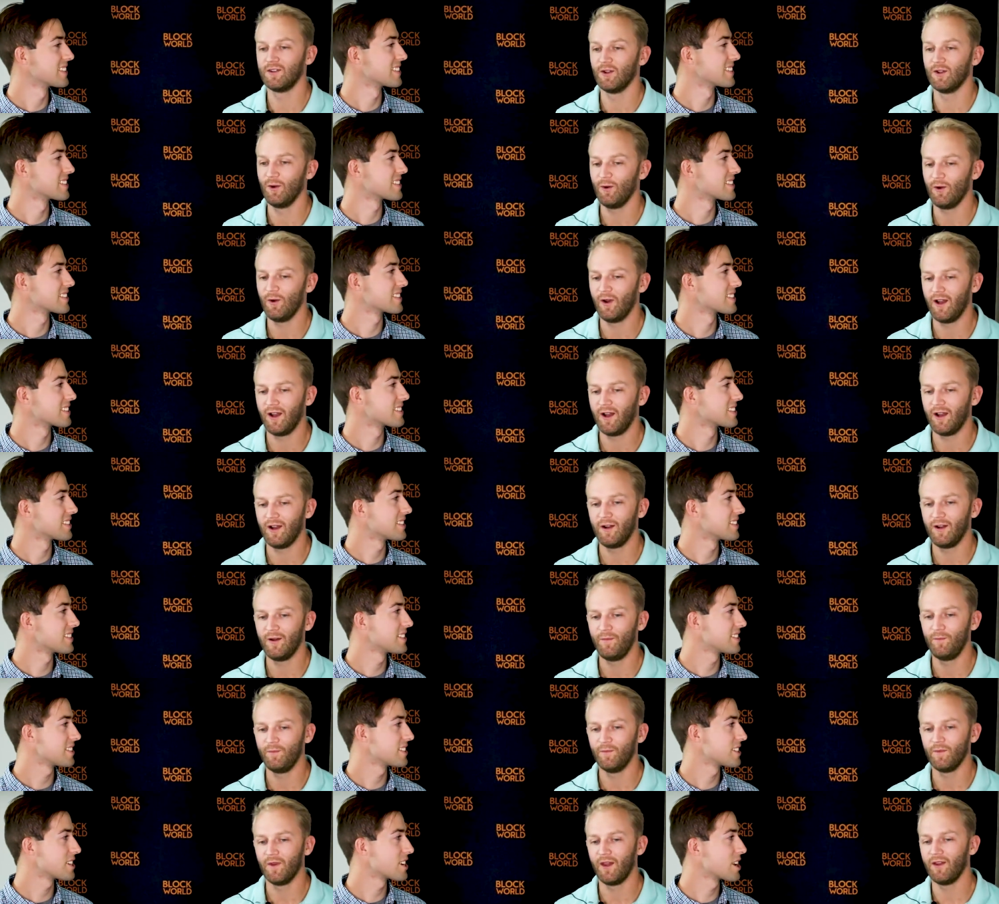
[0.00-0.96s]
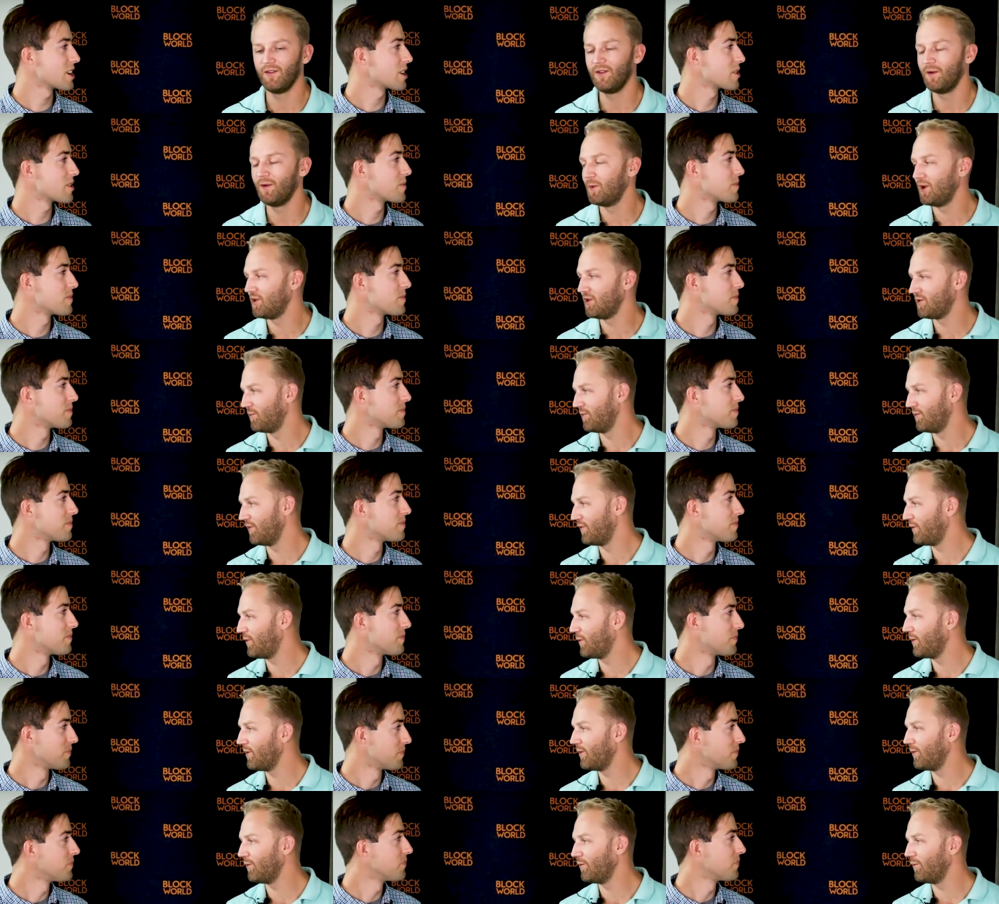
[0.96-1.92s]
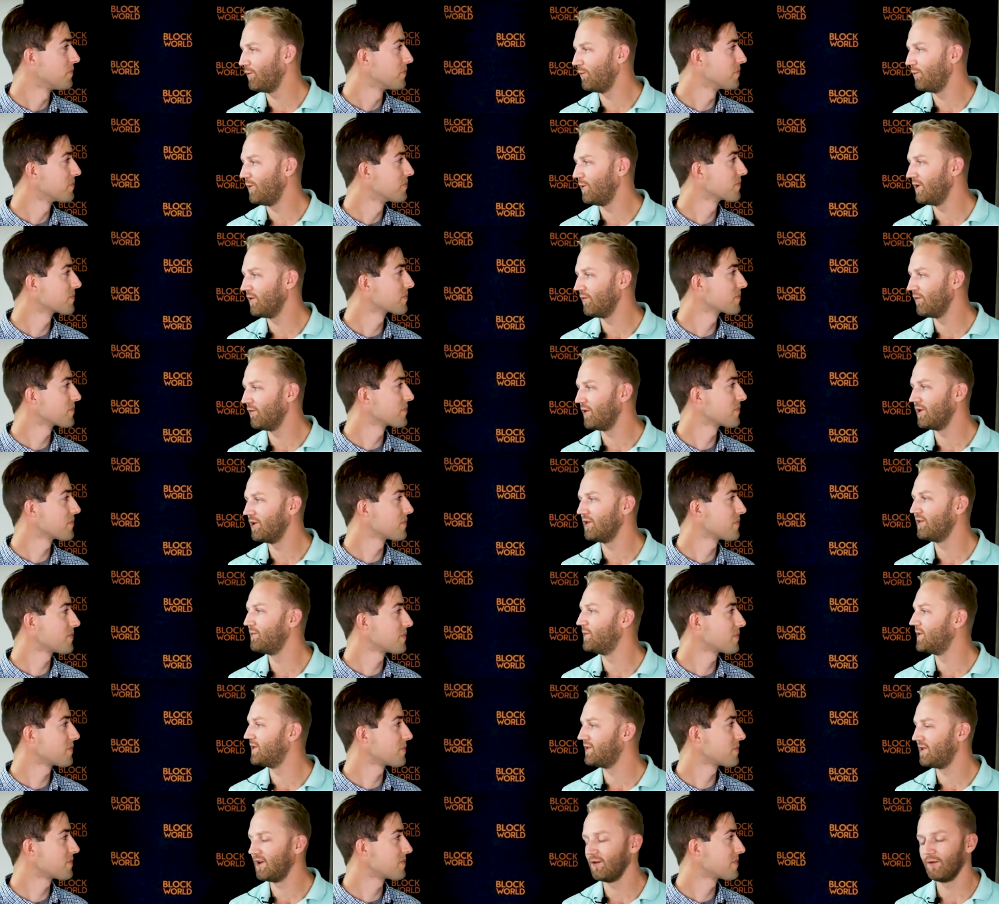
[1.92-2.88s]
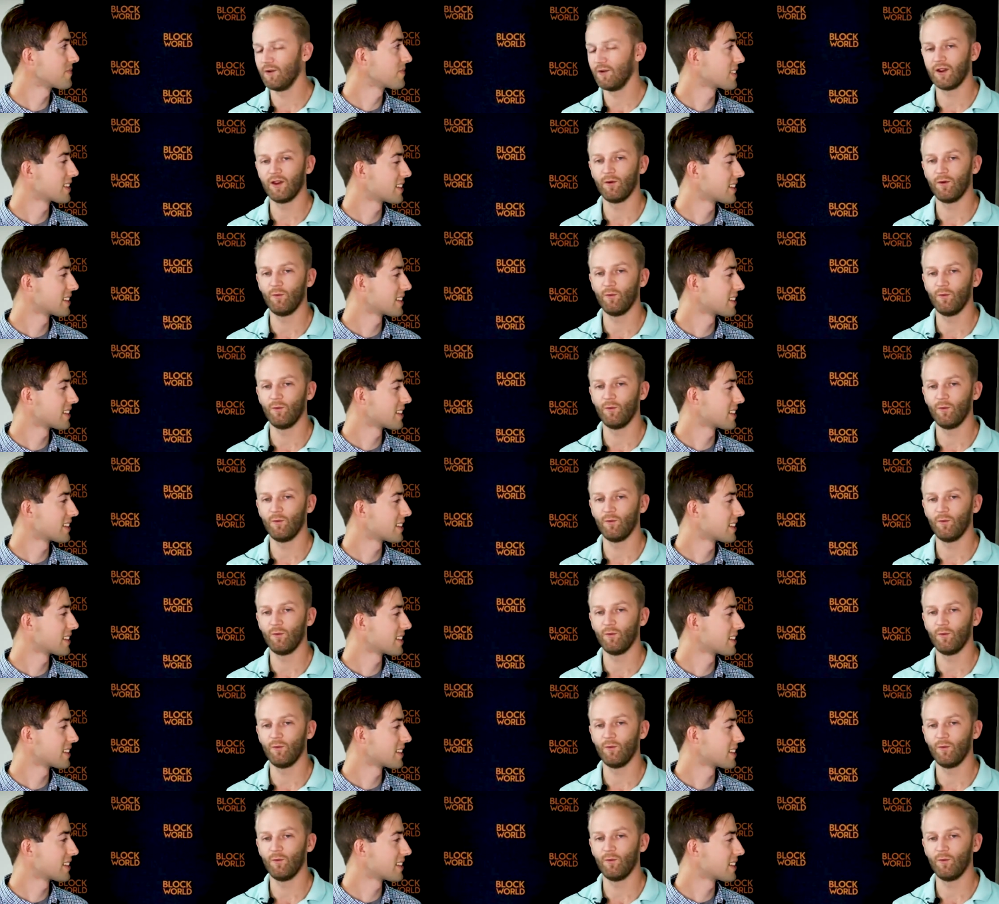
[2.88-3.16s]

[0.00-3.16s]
Speaker 1: So um, as I mentioned before, we are very specific